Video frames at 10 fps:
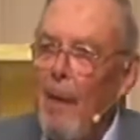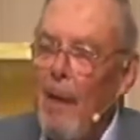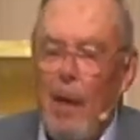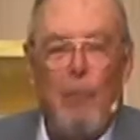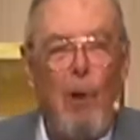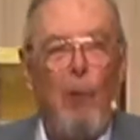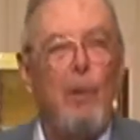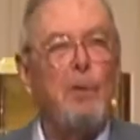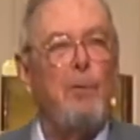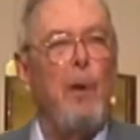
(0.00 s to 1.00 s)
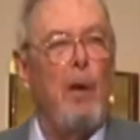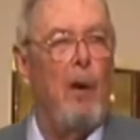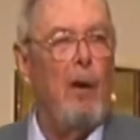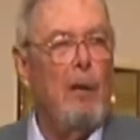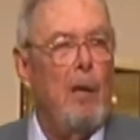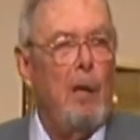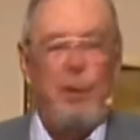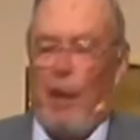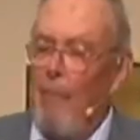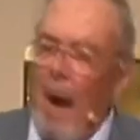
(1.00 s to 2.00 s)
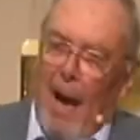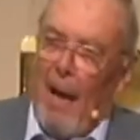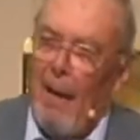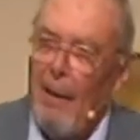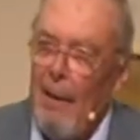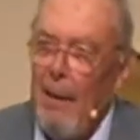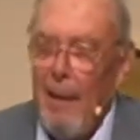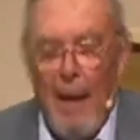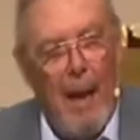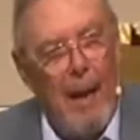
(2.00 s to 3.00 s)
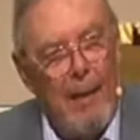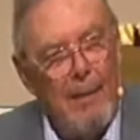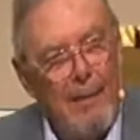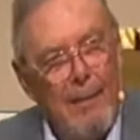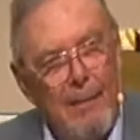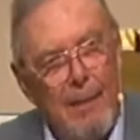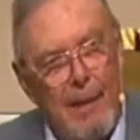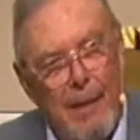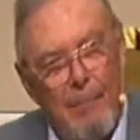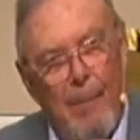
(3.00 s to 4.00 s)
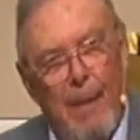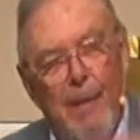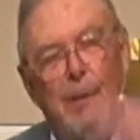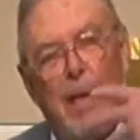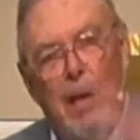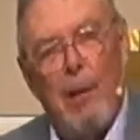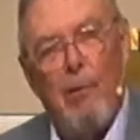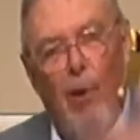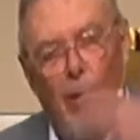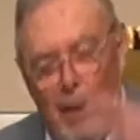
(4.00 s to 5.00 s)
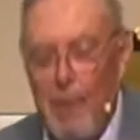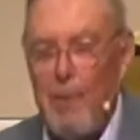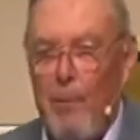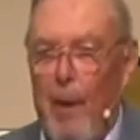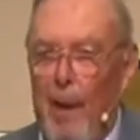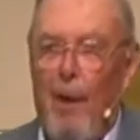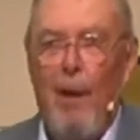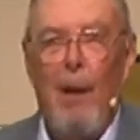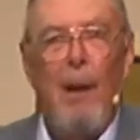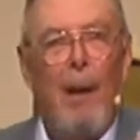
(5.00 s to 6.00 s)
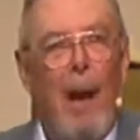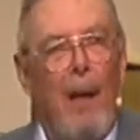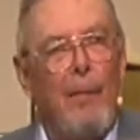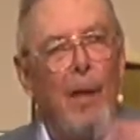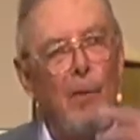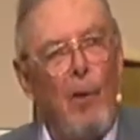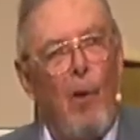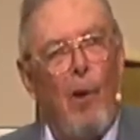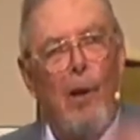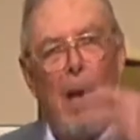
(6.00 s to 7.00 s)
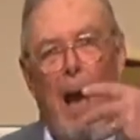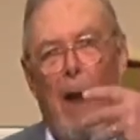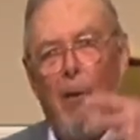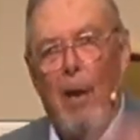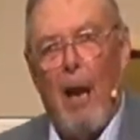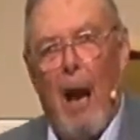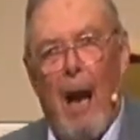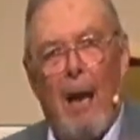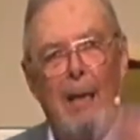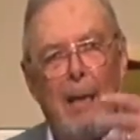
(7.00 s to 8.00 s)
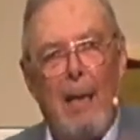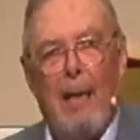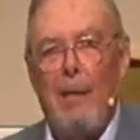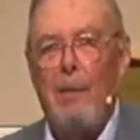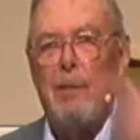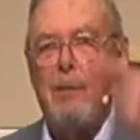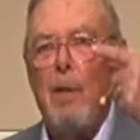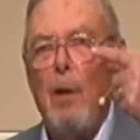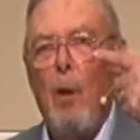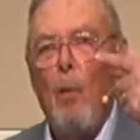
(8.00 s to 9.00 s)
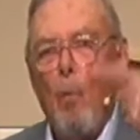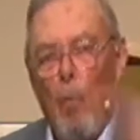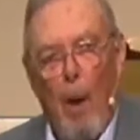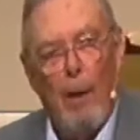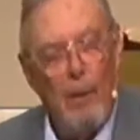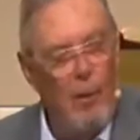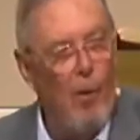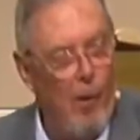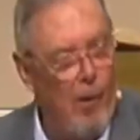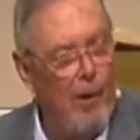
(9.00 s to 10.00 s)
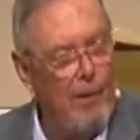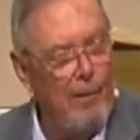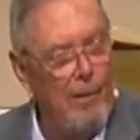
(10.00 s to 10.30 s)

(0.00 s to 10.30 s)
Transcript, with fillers: Hear, O Israel. Shema uh, means, Hear, O Israel uh, the Lord our God is one Lord.